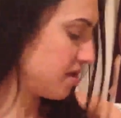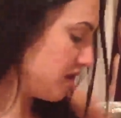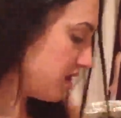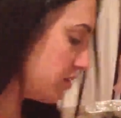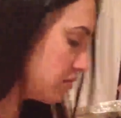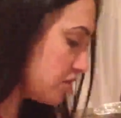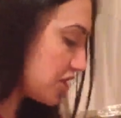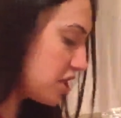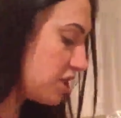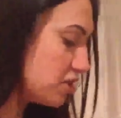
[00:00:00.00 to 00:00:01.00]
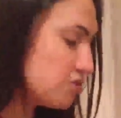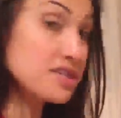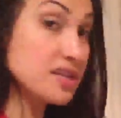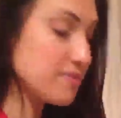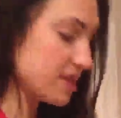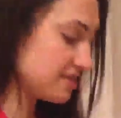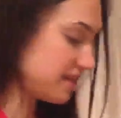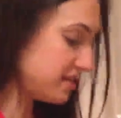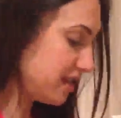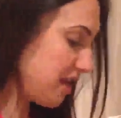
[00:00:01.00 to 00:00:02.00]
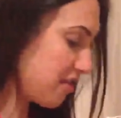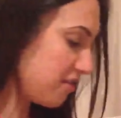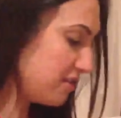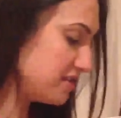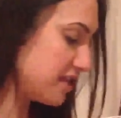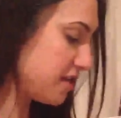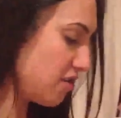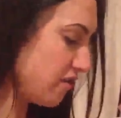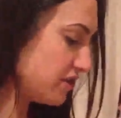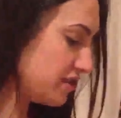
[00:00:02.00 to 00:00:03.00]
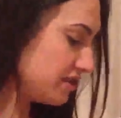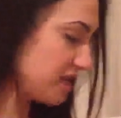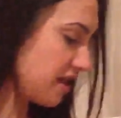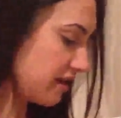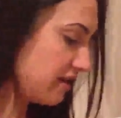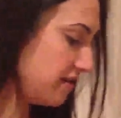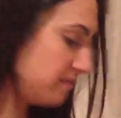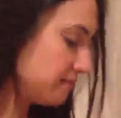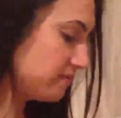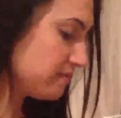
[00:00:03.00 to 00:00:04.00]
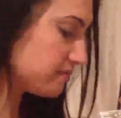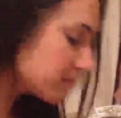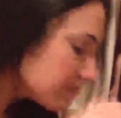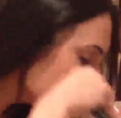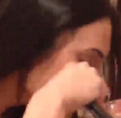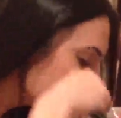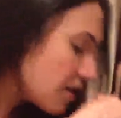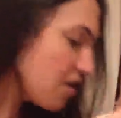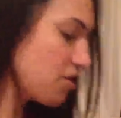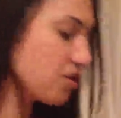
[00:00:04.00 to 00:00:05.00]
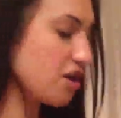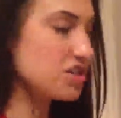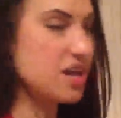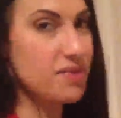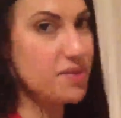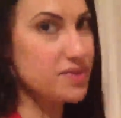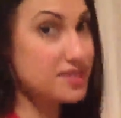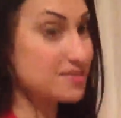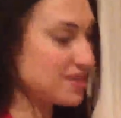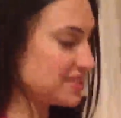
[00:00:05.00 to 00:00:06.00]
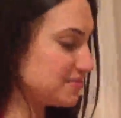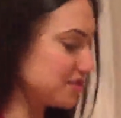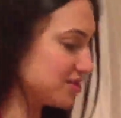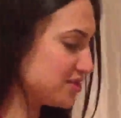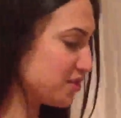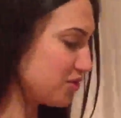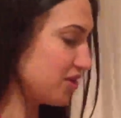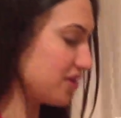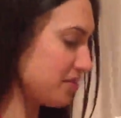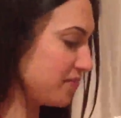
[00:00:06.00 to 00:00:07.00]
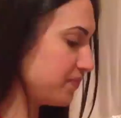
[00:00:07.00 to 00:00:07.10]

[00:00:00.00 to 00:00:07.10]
And then we're just going to loosely mix that together and set it off to the side. Oh gosh, that pumpkin spice smells so good.